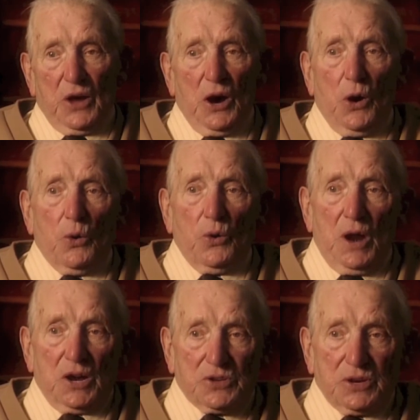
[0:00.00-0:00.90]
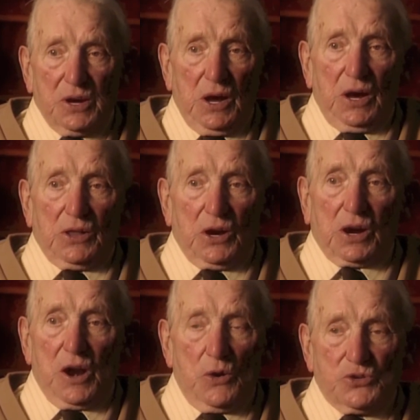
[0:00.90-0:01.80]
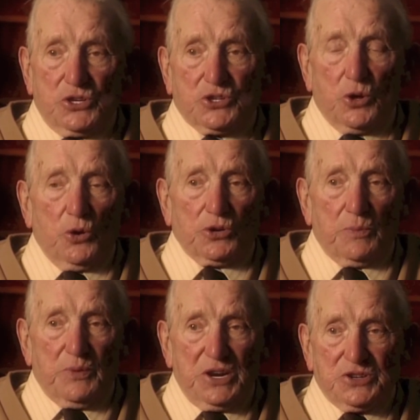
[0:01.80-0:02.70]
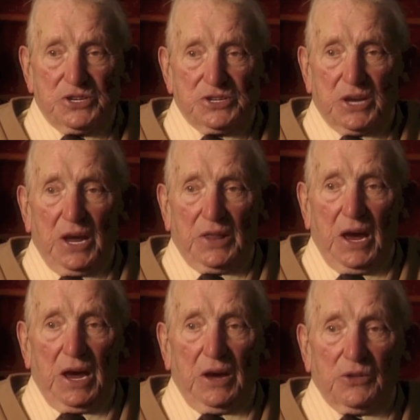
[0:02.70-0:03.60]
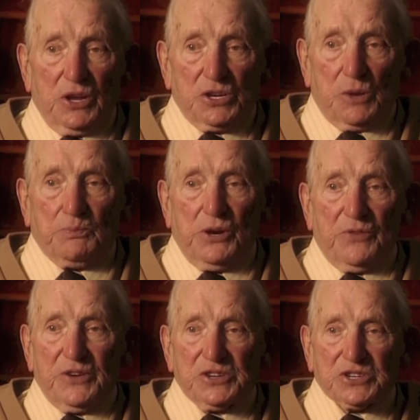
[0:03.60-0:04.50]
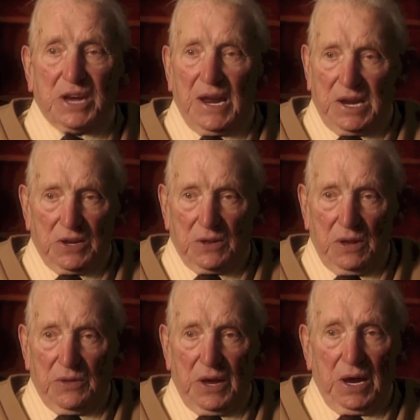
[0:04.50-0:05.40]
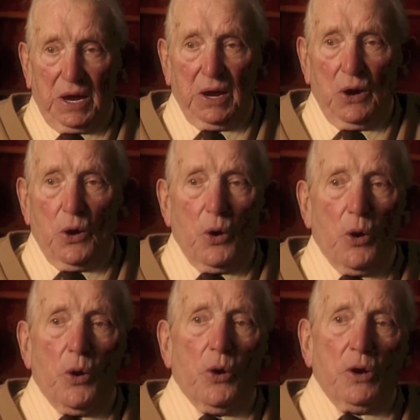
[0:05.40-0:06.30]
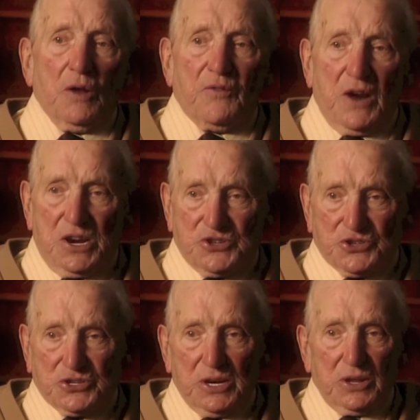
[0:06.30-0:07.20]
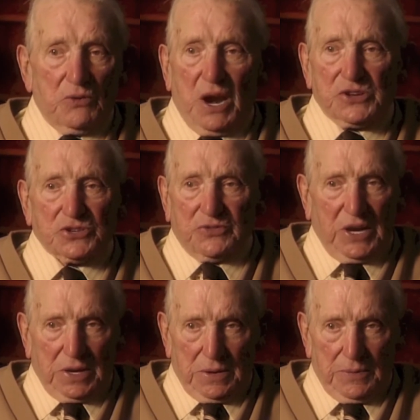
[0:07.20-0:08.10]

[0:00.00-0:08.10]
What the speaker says: whole lot, the clothes is torn to pieces, and there's a perfect skeleton there, all the flesh, the rats have eaten.